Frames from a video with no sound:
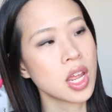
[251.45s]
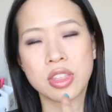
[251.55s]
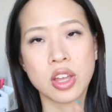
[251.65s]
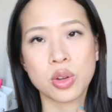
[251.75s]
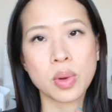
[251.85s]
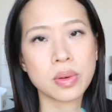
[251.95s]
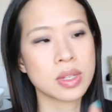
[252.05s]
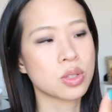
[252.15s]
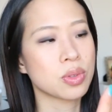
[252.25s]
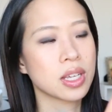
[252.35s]
The other one
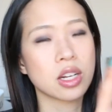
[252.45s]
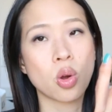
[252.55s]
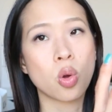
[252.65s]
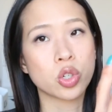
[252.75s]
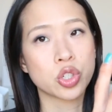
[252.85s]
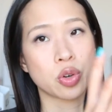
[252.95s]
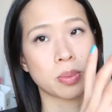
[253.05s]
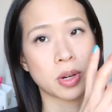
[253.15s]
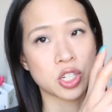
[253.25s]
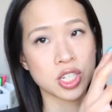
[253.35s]
is only gonna hold
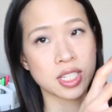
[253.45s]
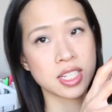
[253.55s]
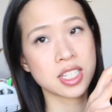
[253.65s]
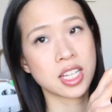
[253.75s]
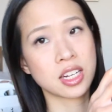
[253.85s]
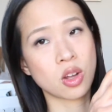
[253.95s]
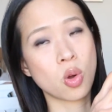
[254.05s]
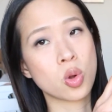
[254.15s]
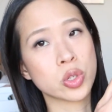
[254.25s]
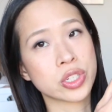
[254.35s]
short brushes. This is gonna
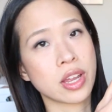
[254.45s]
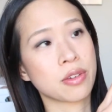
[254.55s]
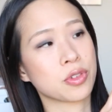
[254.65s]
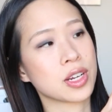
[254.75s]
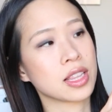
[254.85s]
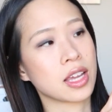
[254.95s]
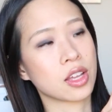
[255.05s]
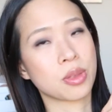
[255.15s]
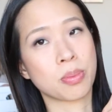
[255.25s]
hold every length